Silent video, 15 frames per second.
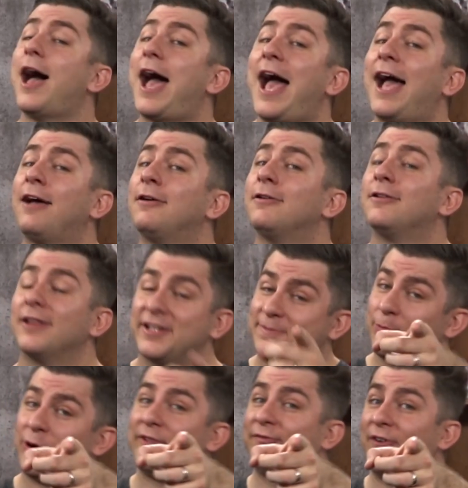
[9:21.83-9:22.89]
Ha! That's
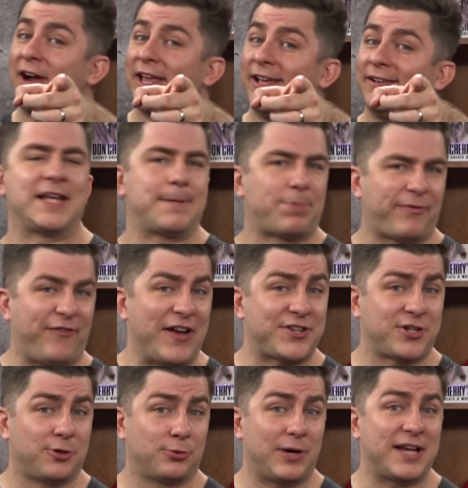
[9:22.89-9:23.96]
pretty funny. It's like
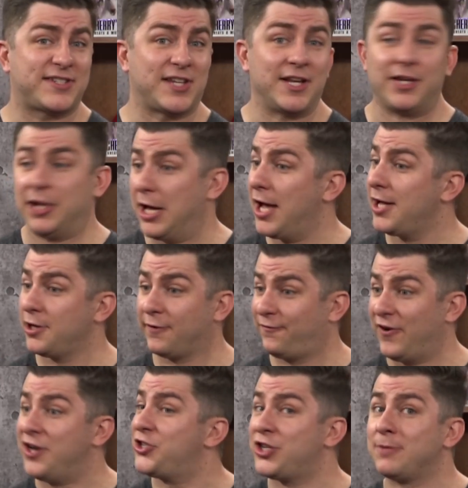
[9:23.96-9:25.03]
professional wrestling. Yeah, your
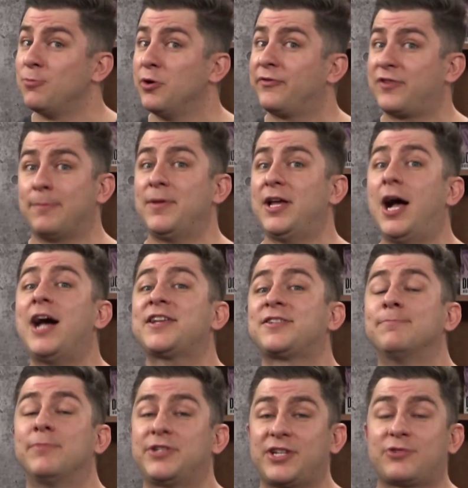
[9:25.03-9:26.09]
finishing move can be
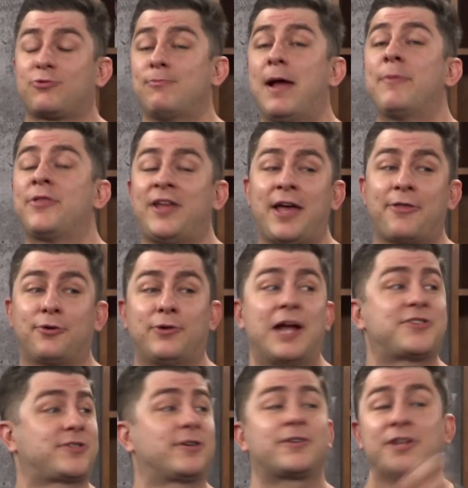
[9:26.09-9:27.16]
awesome, but just remember the other
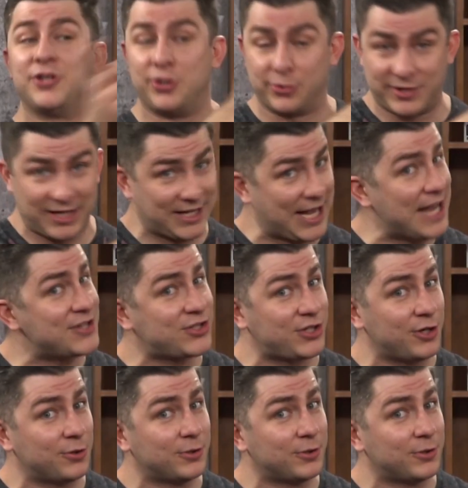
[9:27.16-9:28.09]
wrestler can use it against